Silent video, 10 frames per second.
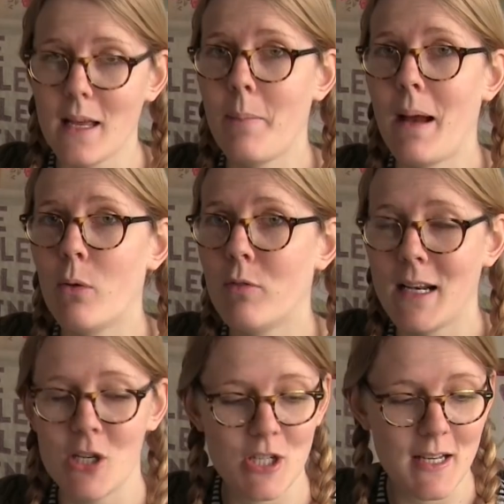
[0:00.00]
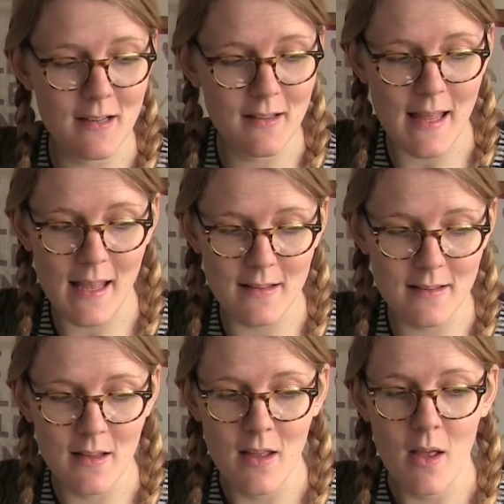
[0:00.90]
about radishes.
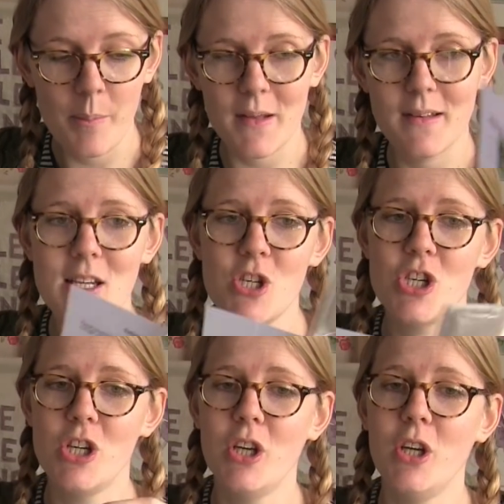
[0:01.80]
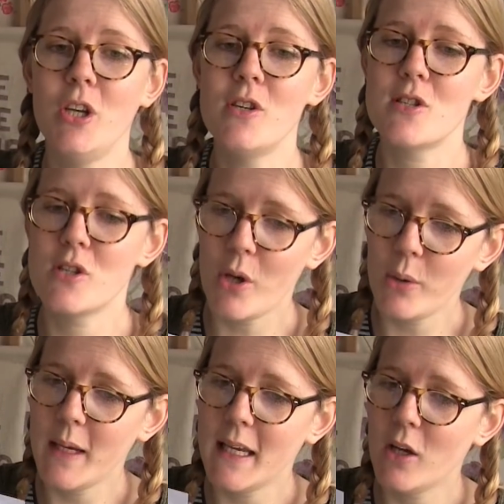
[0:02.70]
There's position,
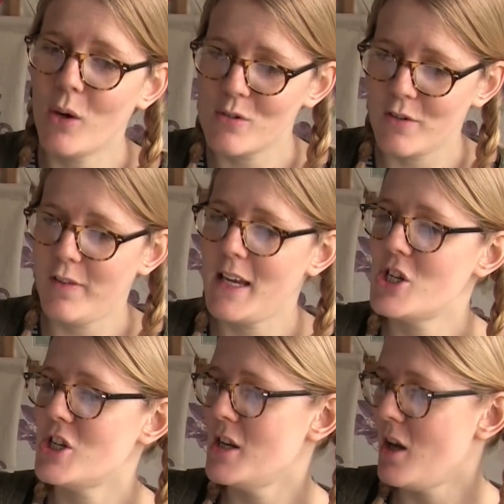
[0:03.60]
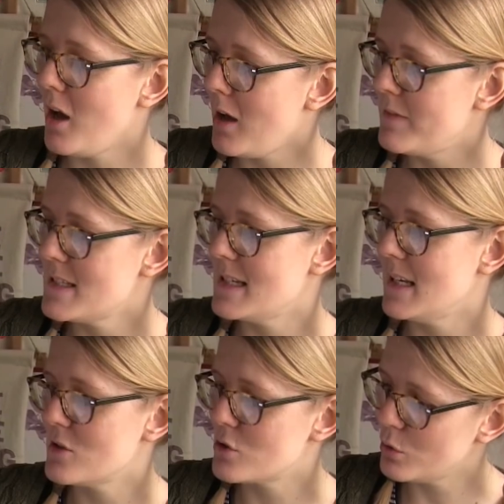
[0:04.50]
sowing, cultivation, harvesting,
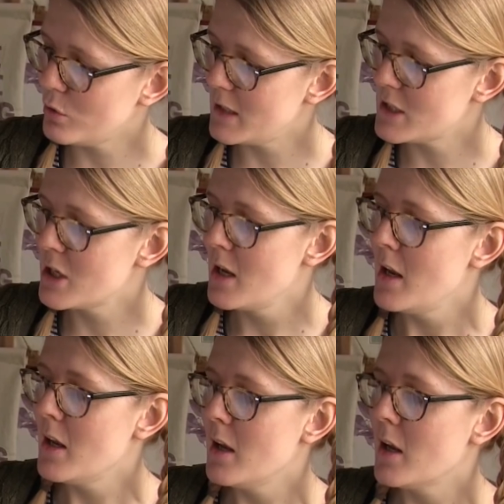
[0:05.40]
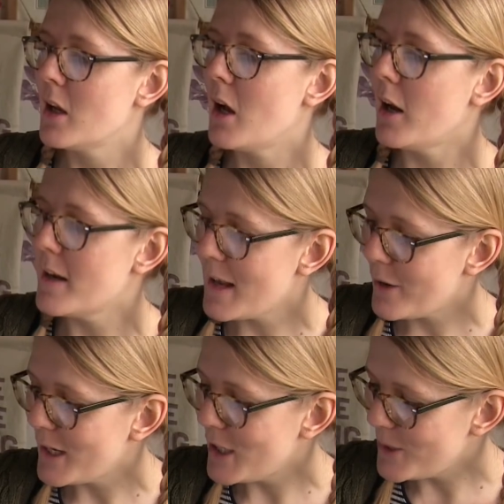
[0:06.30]
storage,
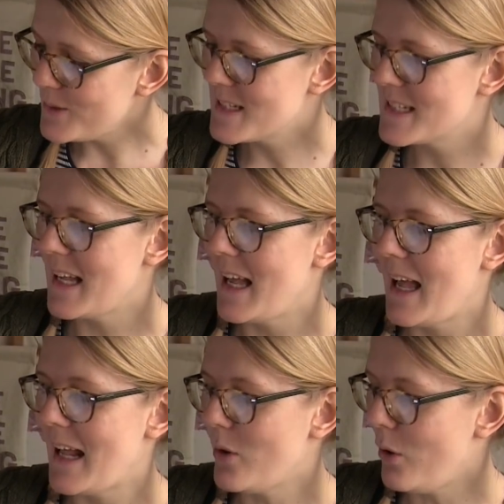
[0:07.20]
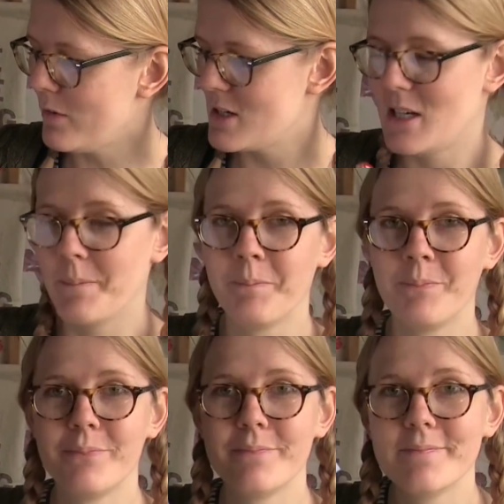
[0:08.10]
culinary use, and origin.
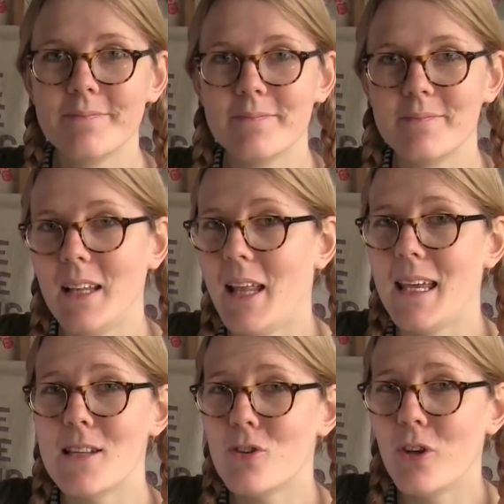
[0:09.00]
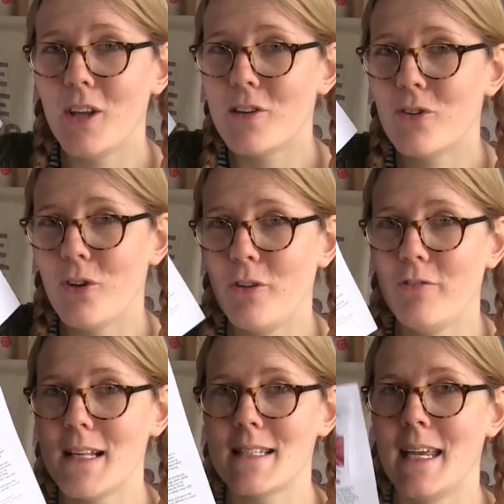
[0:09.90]
Like, it's so
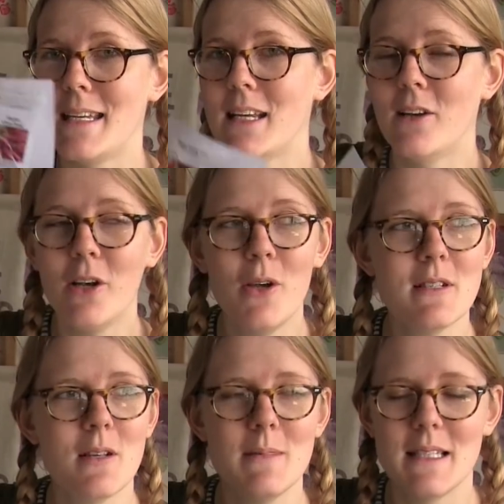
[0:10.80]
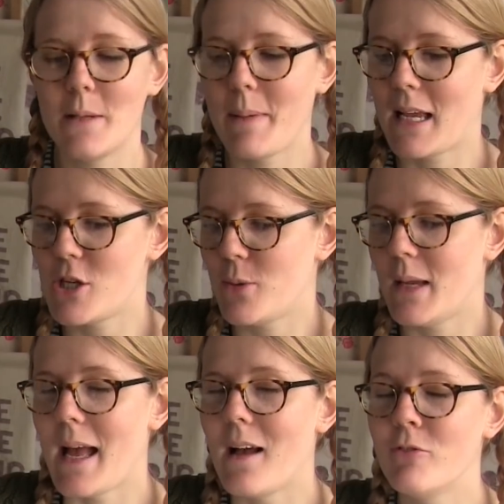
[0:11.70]
fascinating. And I know some seed packets you
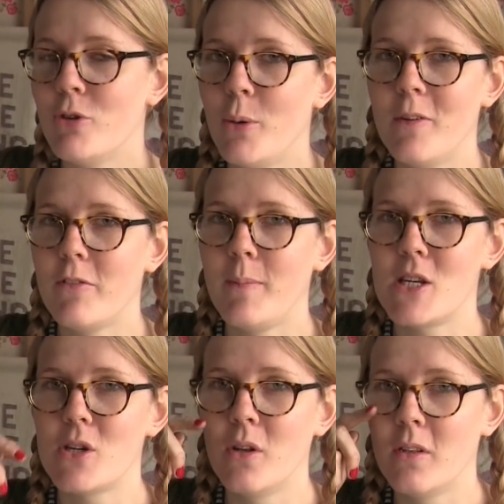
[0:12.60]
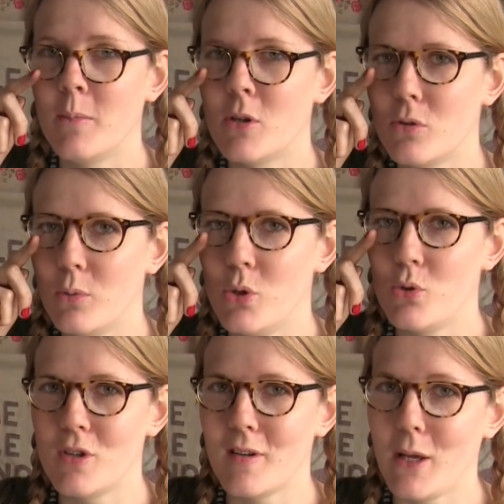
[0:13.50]
get have no information on them at all, and you're
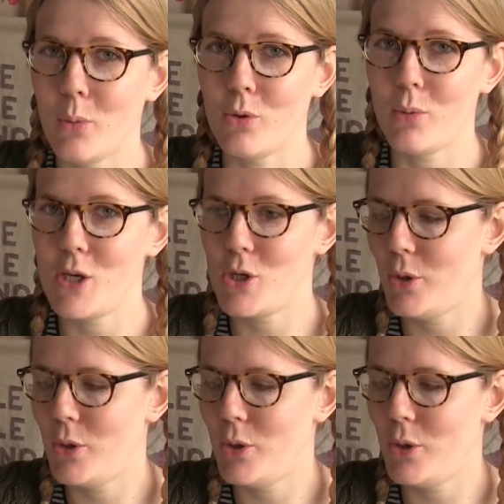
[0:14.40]
just like, what do I